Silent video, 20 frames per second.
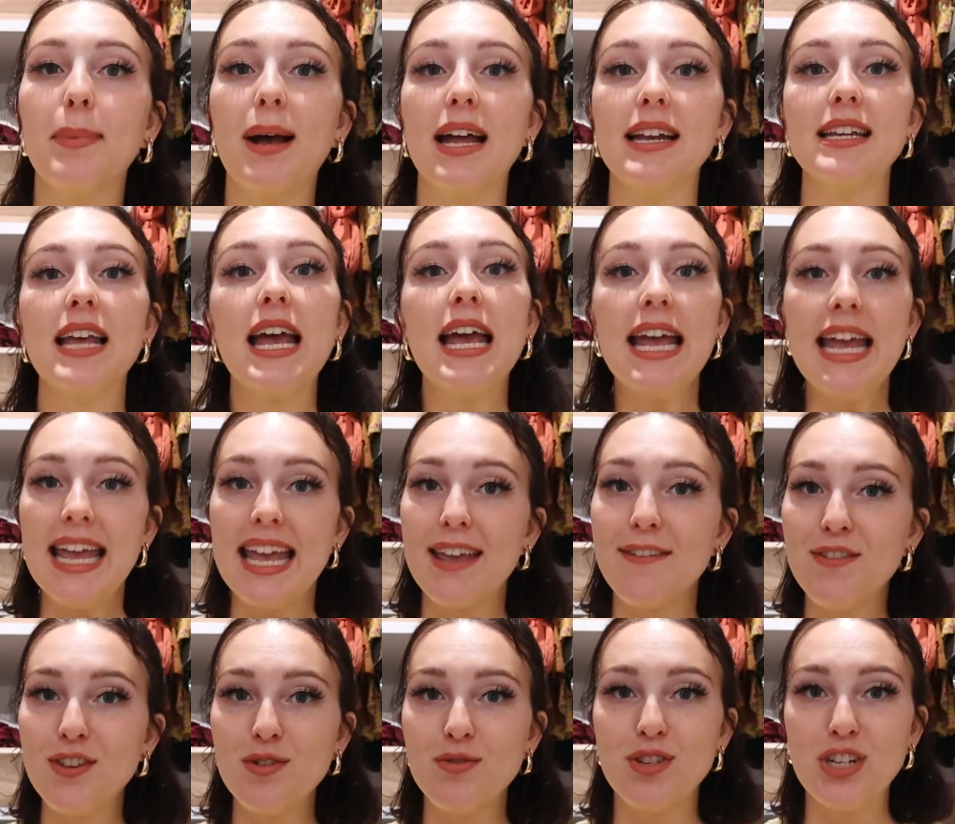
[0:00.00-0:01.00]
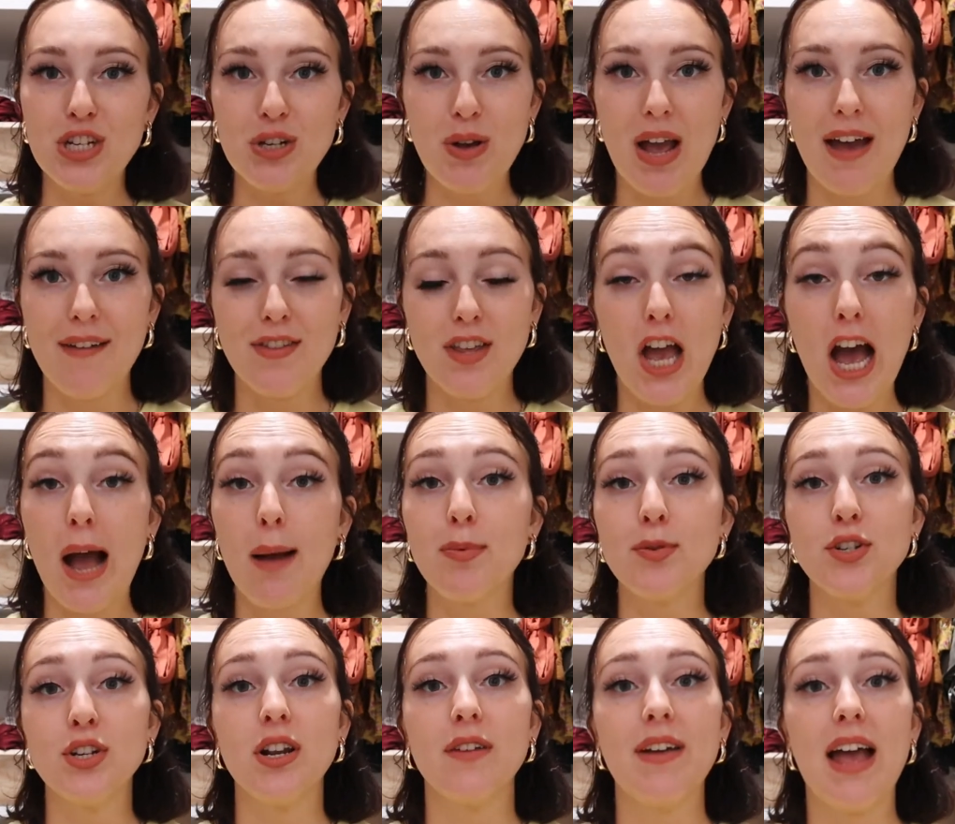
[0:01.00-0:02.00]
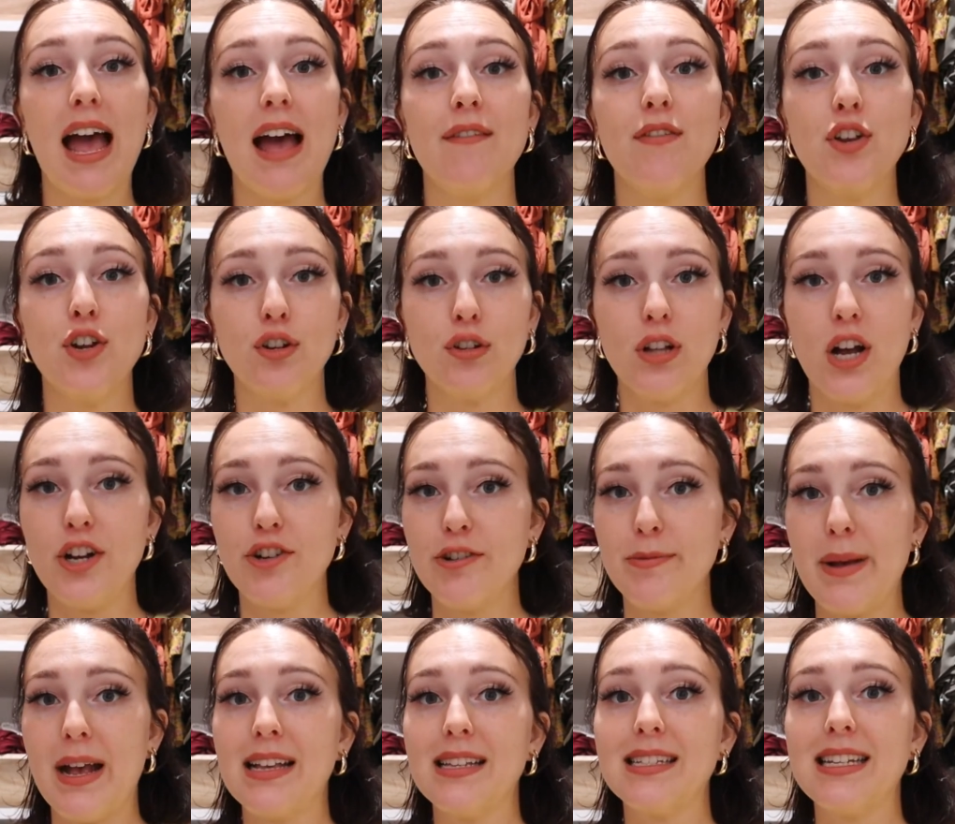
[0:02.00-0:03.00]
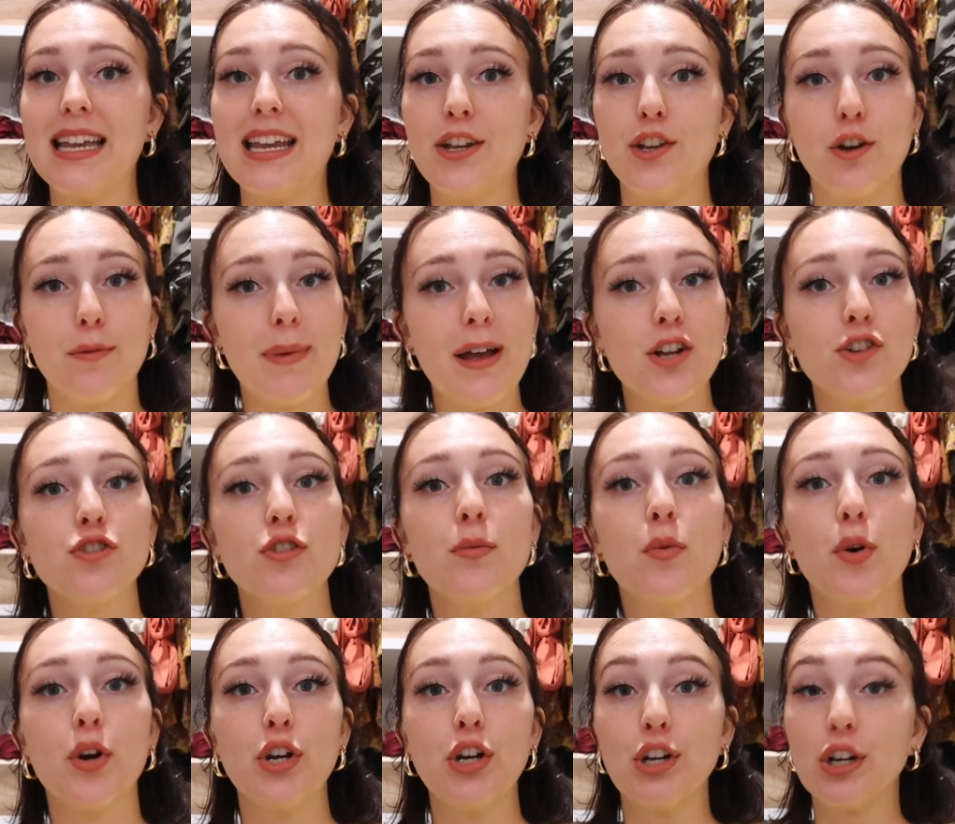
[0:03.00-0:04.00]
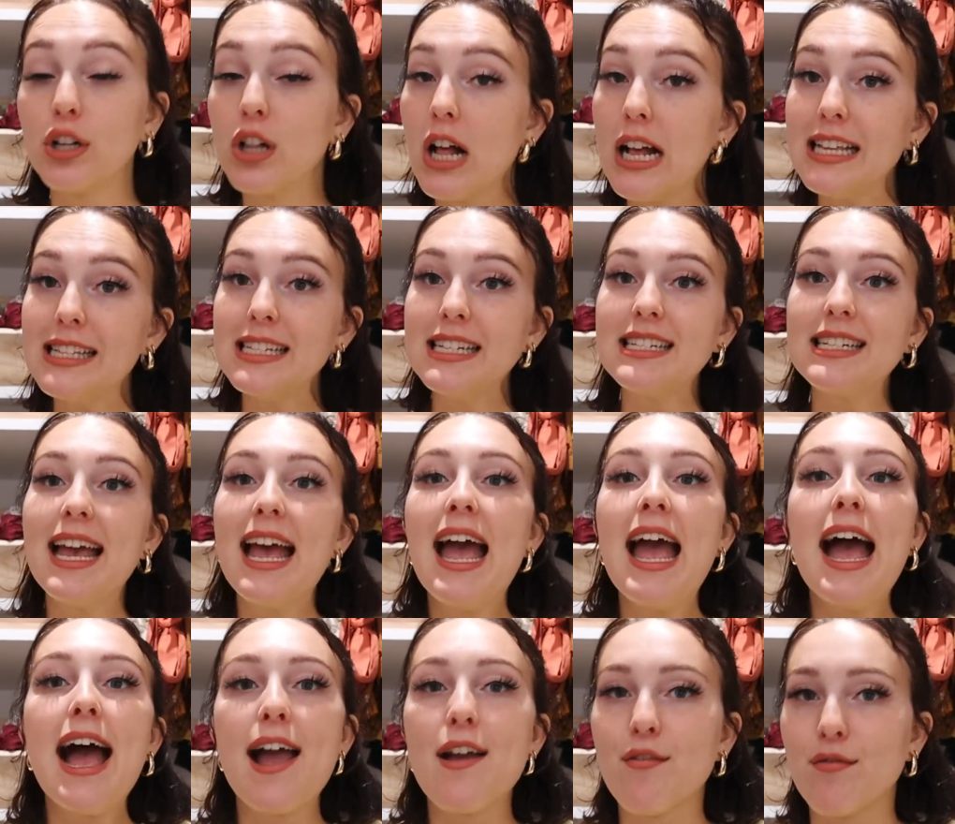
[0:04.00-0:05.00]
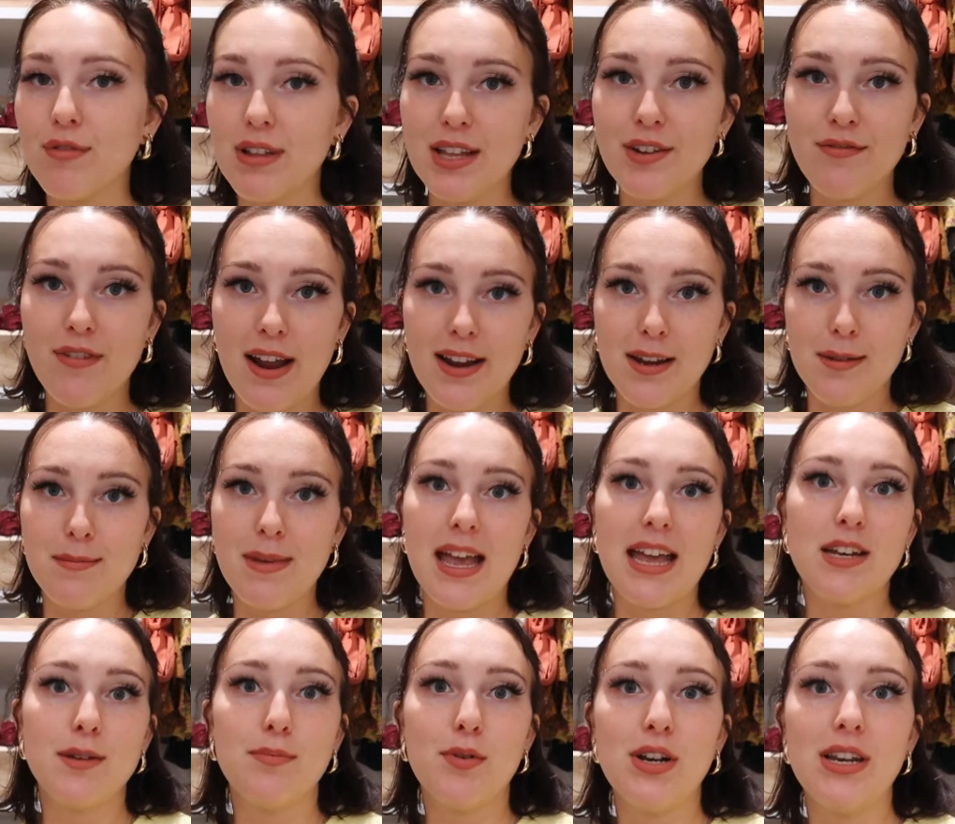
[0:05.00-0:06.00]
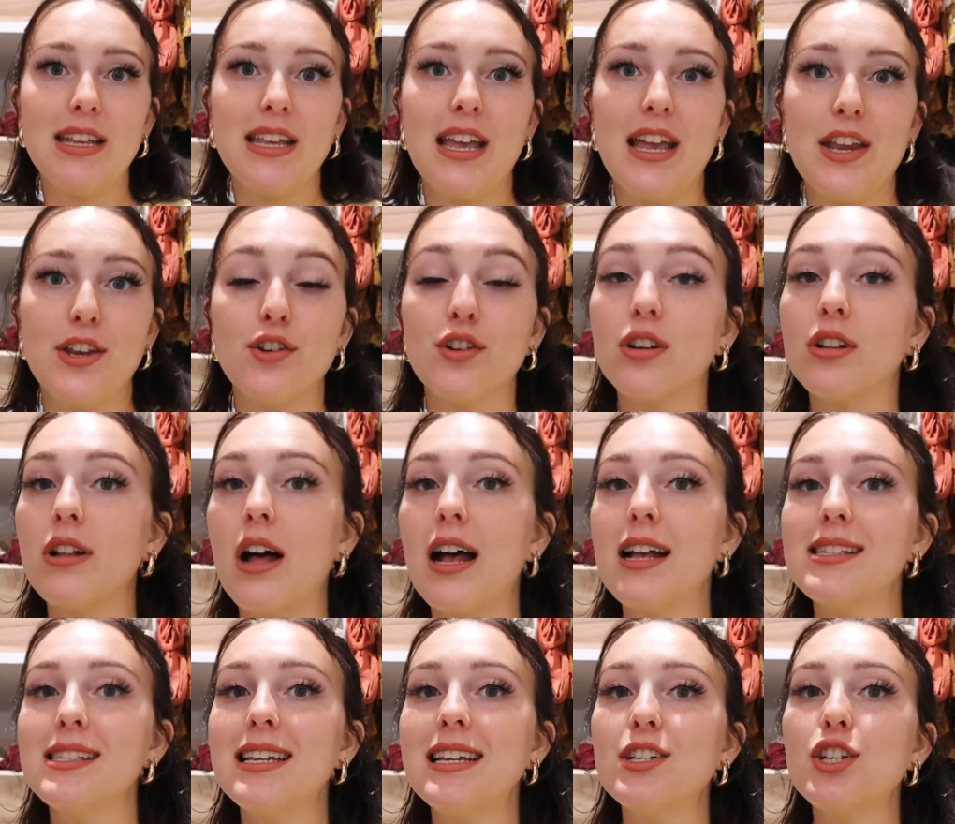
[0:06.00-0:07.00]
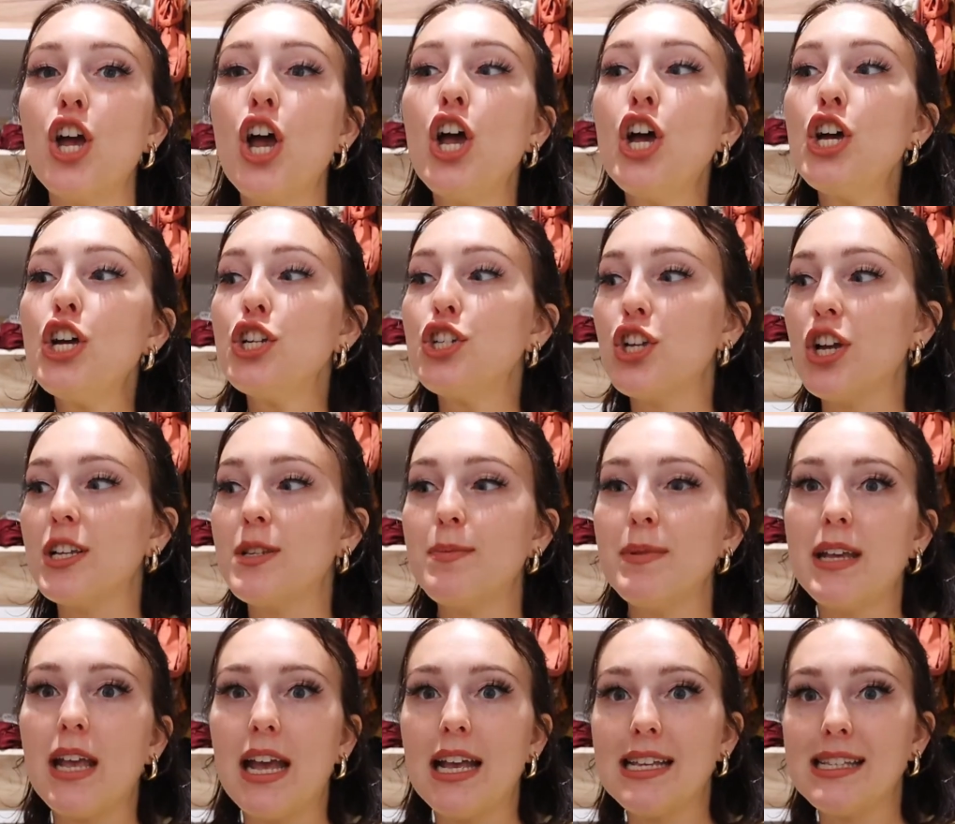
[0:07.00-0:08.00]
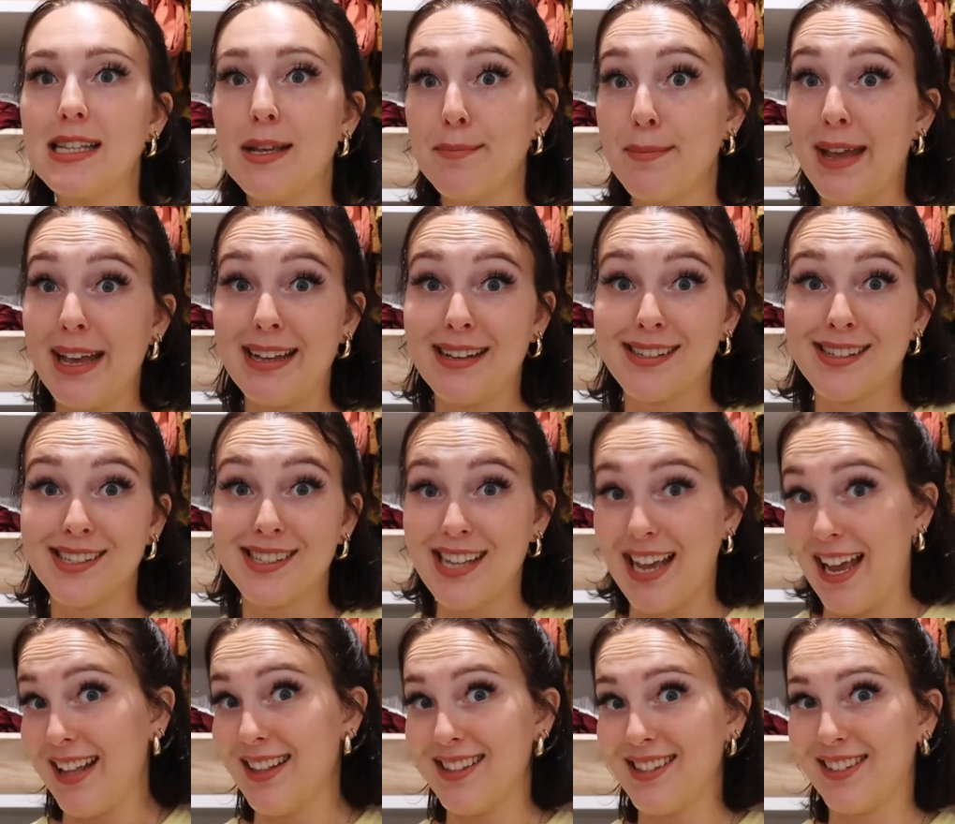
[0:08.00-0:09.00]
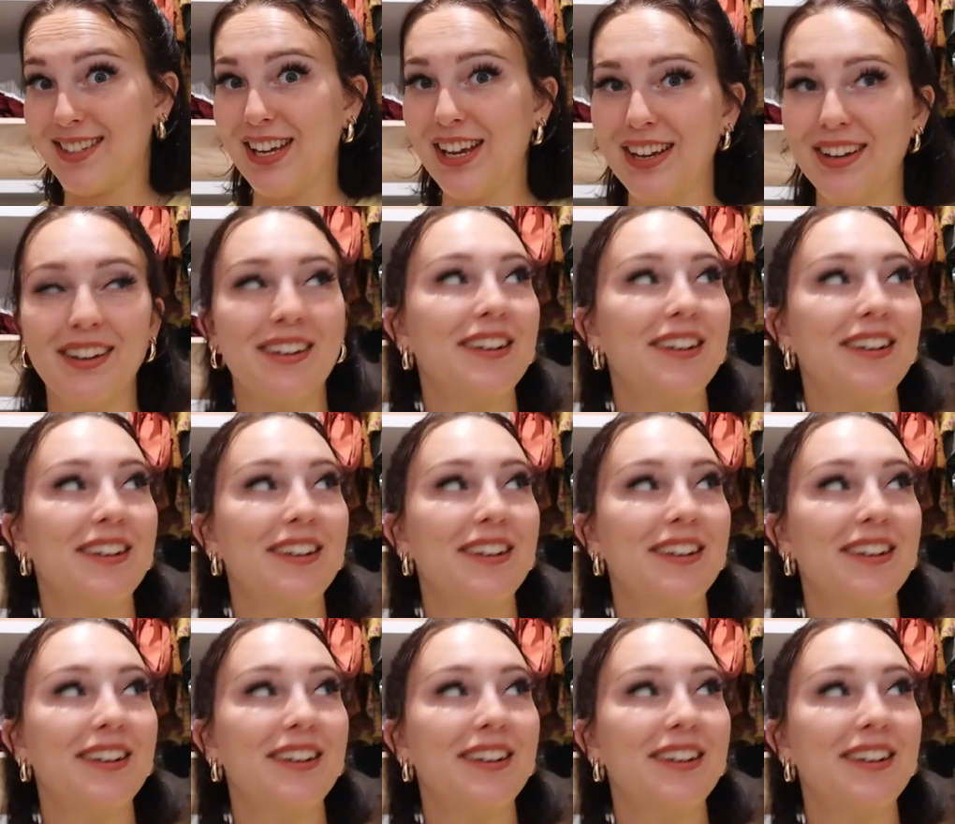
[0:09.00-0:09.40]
But if you do have the option of having your laundry basket in your bedroom or your closet, I really recommend putting it in your closet just because it makes sense.